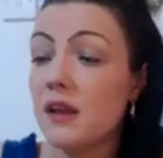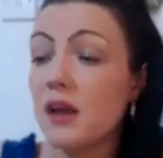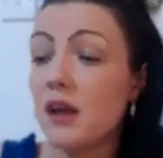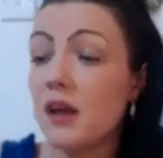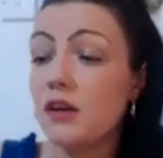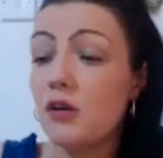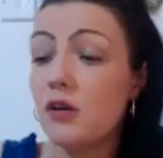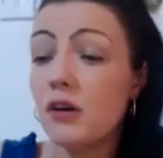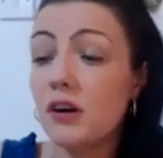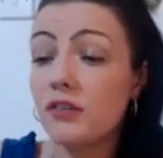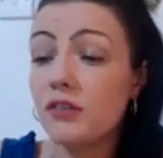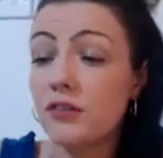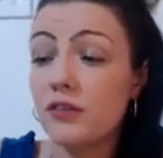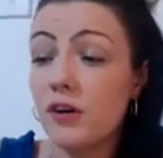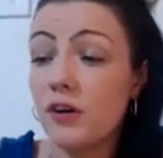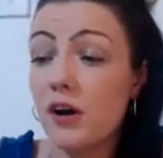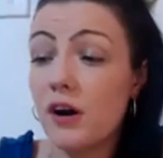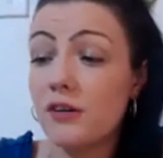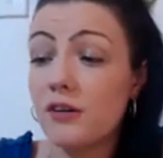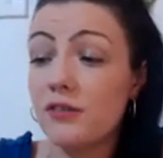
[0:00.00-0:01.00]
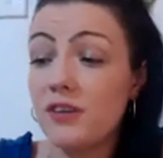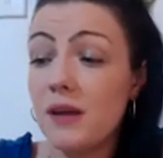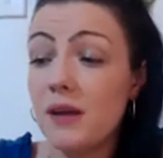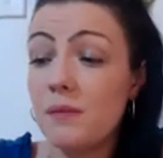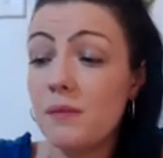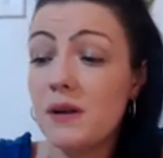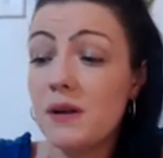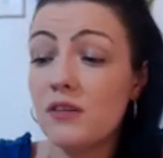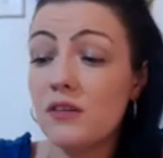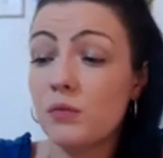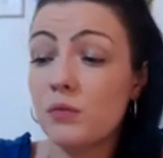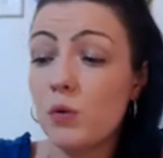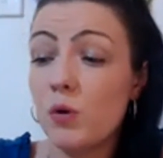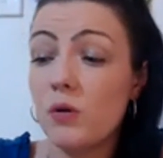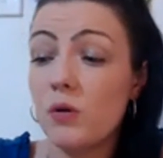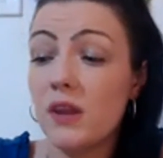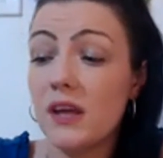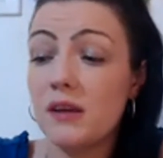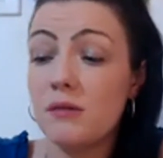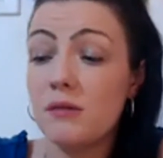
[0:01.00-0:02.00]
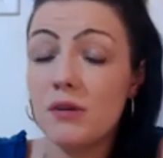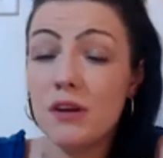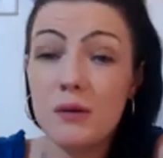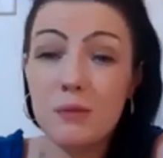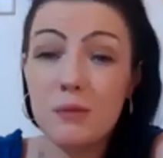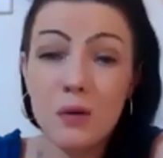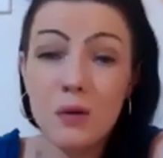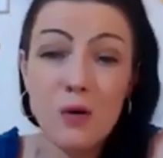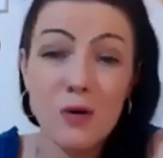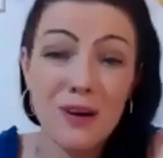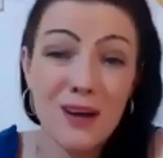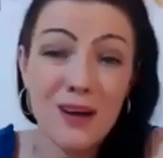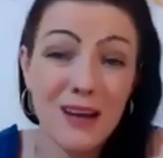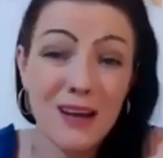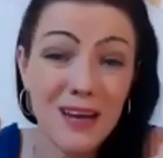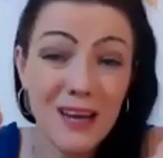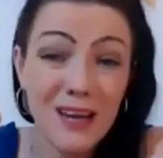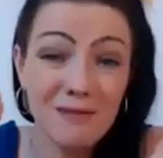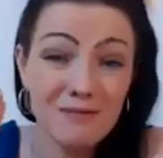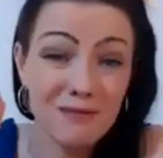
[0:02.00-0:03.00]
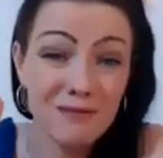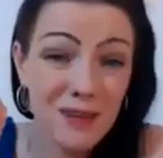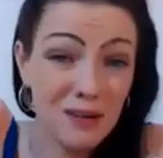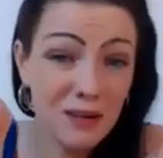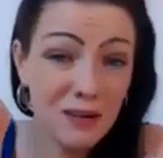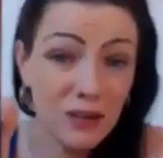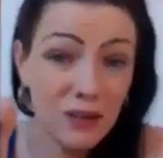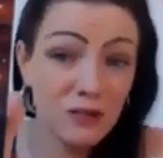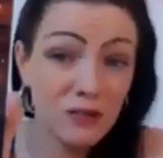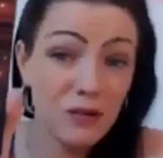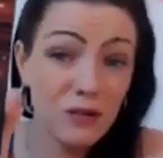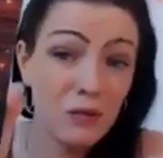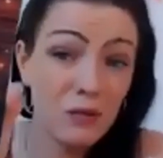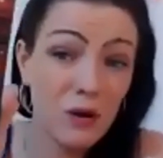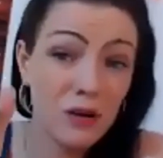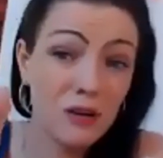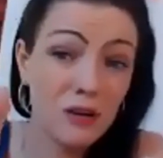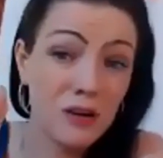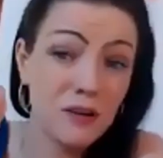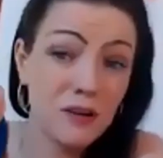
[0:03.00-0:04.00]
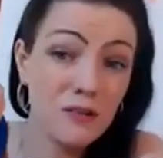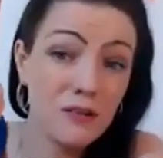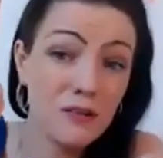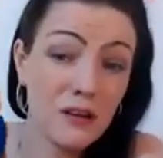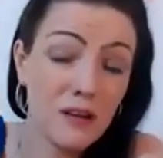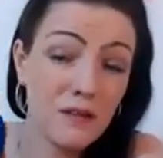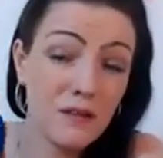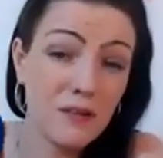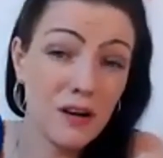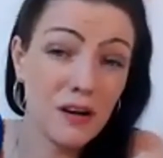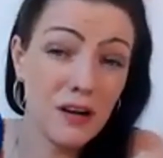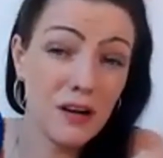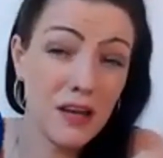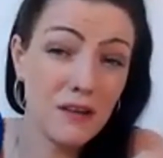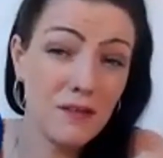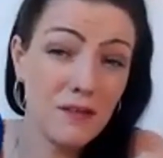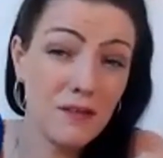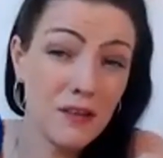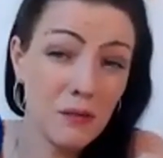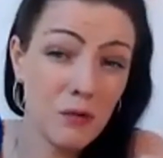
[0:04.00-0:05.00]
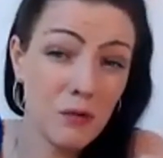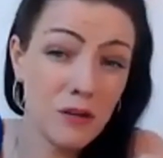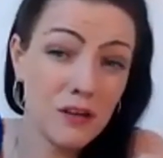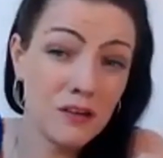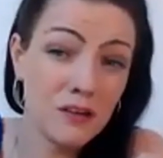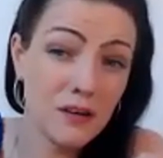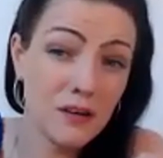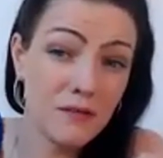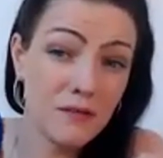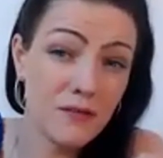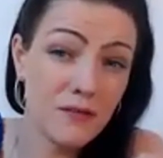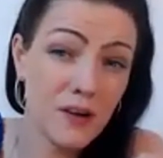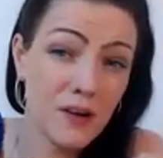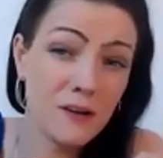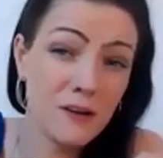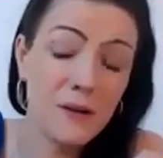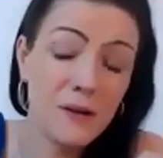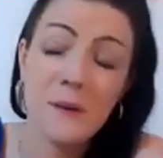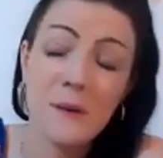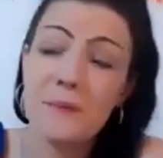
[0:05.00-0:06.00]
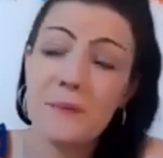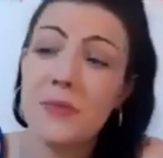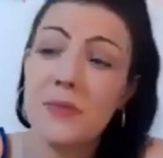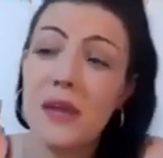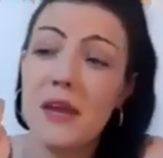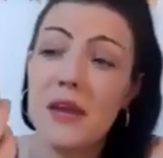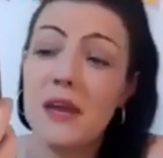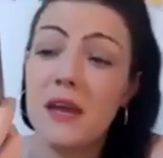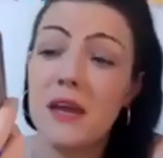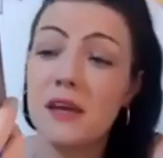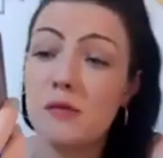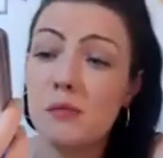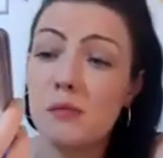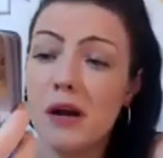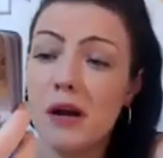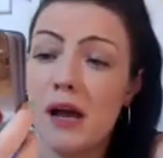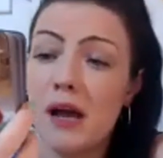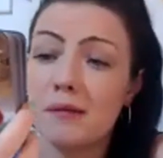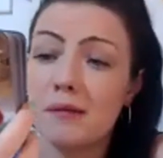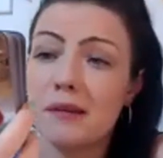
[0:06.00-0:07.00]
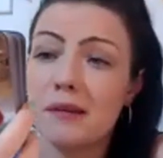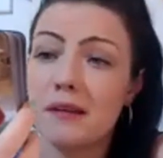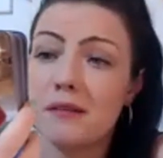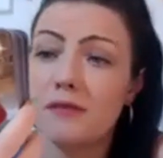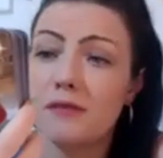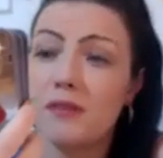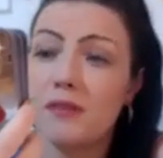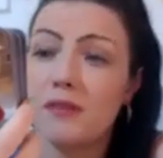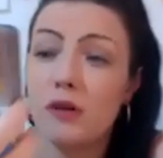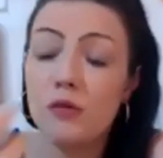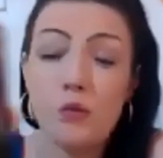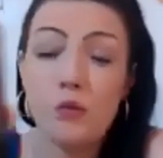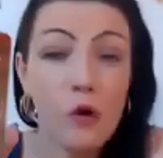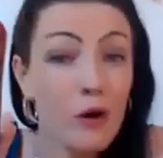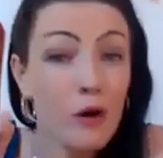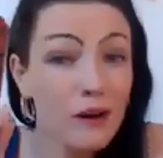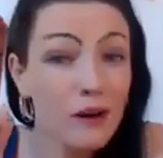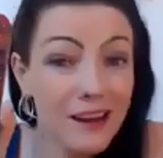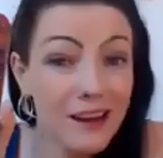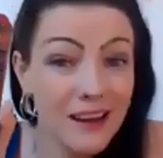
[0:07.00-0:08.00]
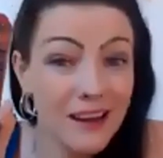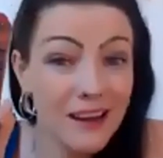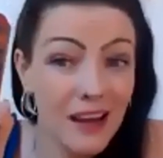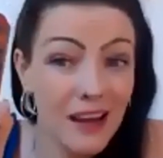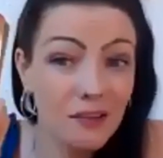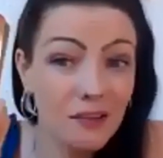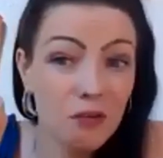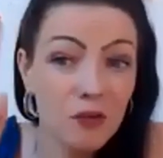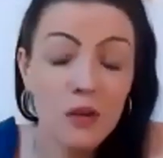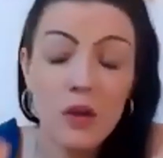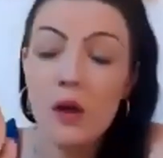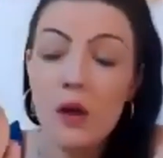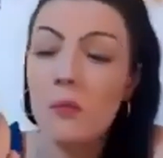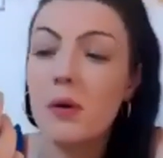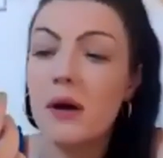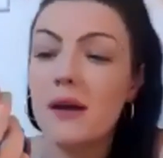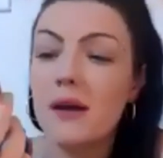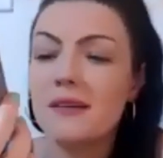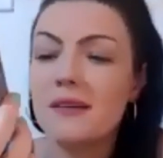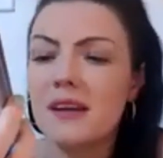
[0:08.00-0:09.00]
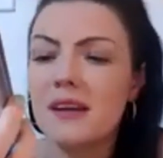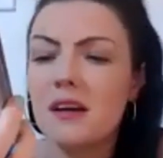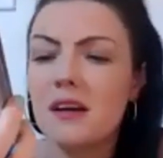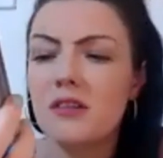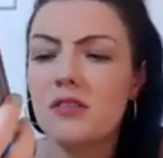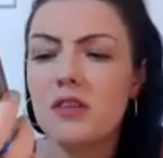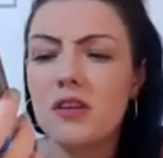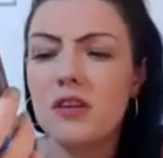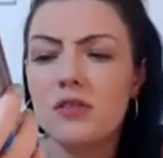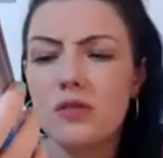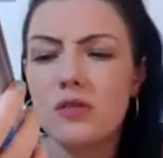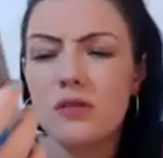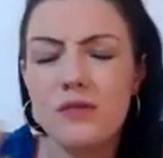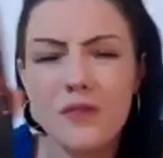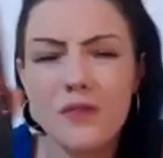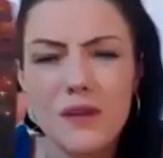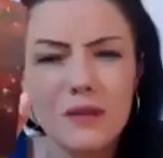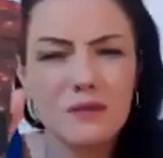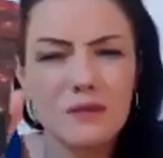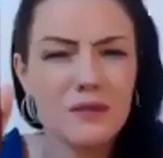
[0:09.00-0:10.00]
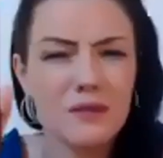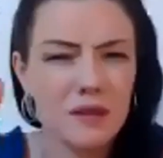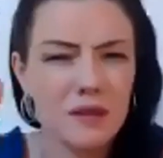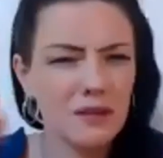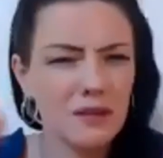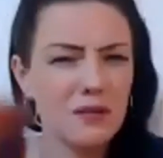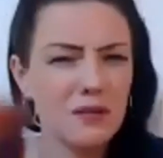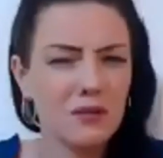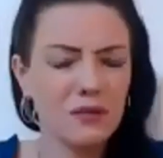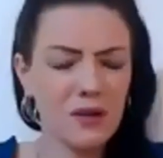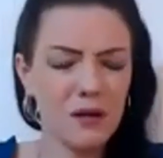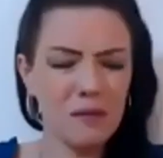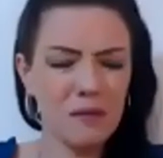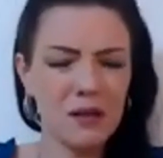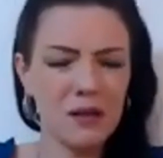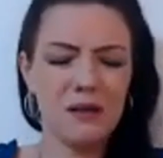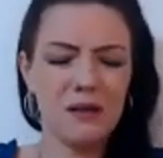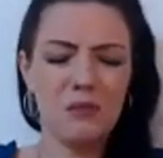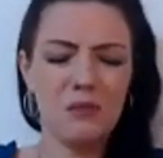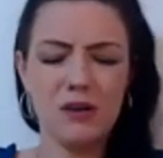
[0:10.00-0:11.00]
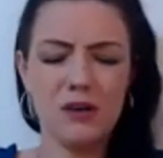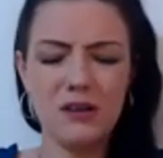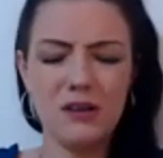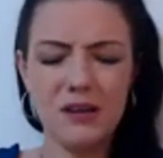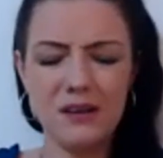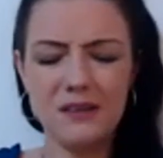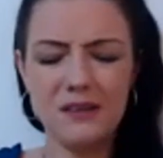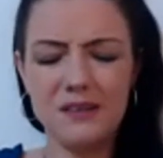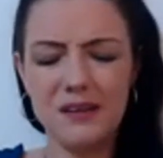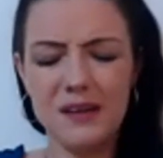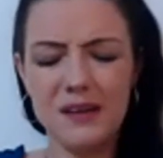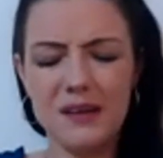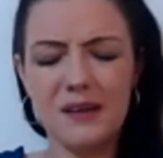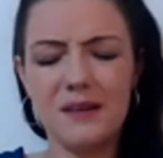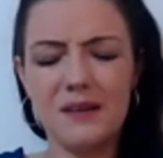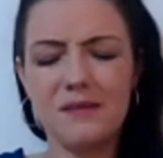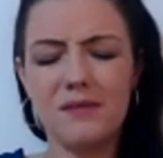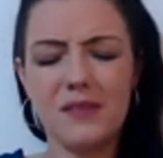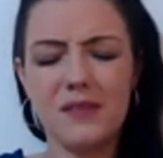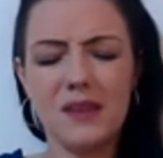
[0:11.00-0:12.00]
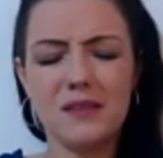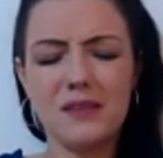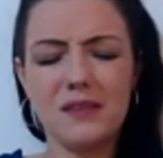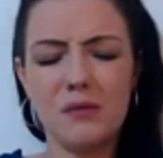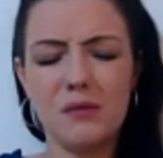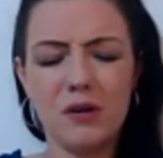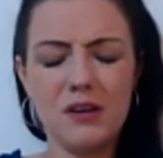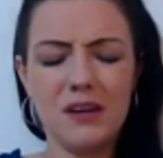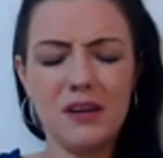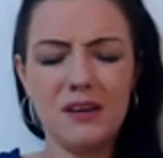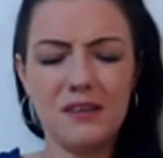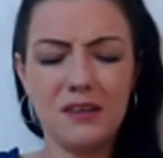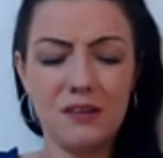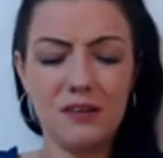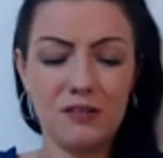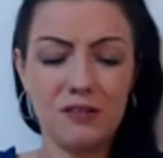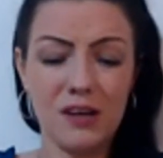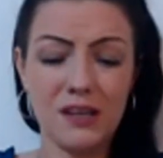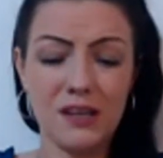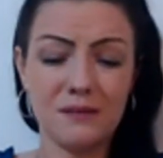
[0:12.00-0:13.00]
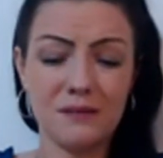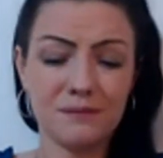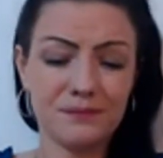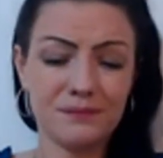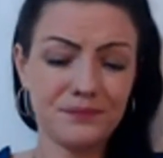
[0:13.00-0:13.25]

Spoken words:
You're a star. Step into the spotlight where you belong. Again, they really do want you to live your life. They want you to have fun. You perhaps live near water like I do, but it's like I really do feel that, you know, I mean, they want you to shine.